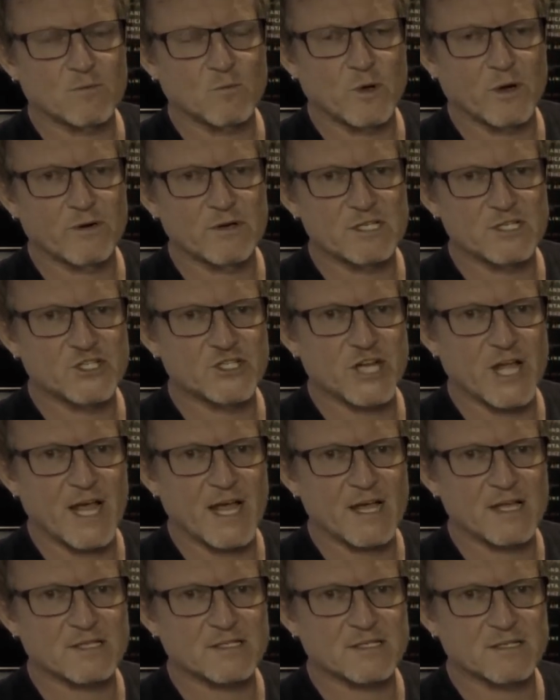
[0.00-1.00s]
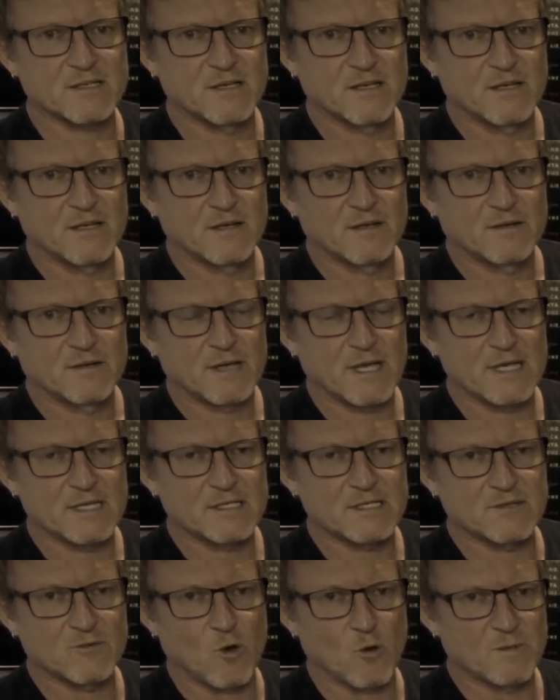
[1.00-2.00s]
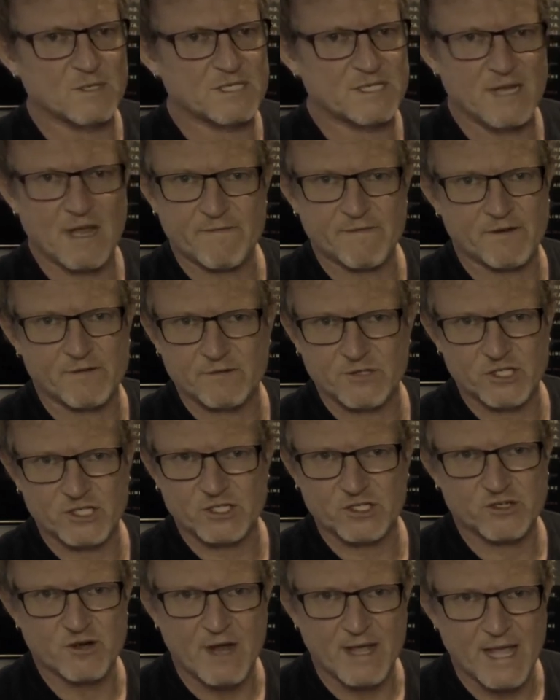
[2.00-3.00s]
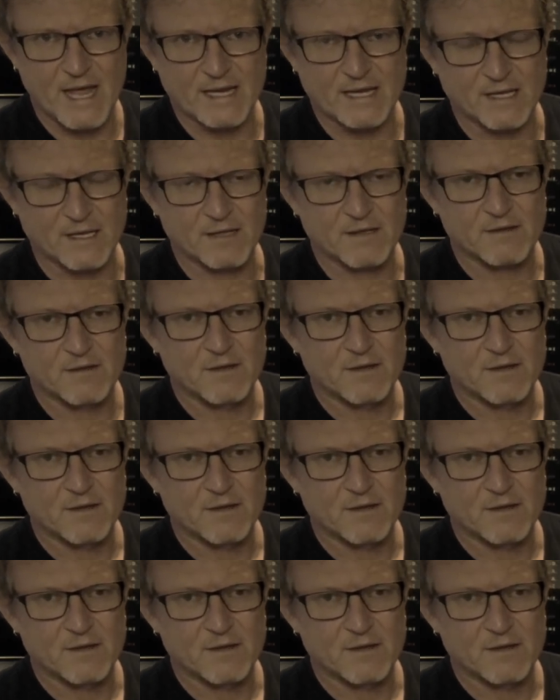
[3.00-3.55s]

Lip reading: whereas jazz is almost never just triadic.